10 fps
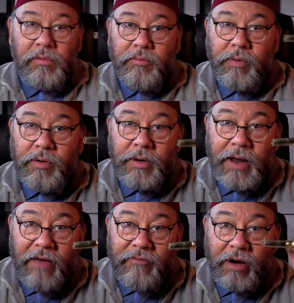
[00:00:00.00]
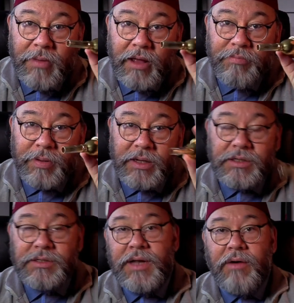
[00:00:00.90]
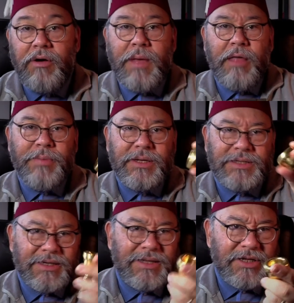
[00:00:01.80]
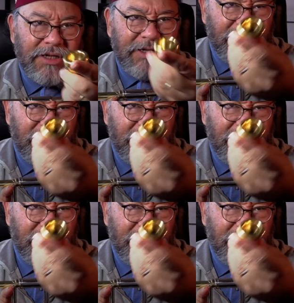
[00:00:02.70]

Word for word: we're going to have our mouthpiece. Now, our mouthpiece has lots of little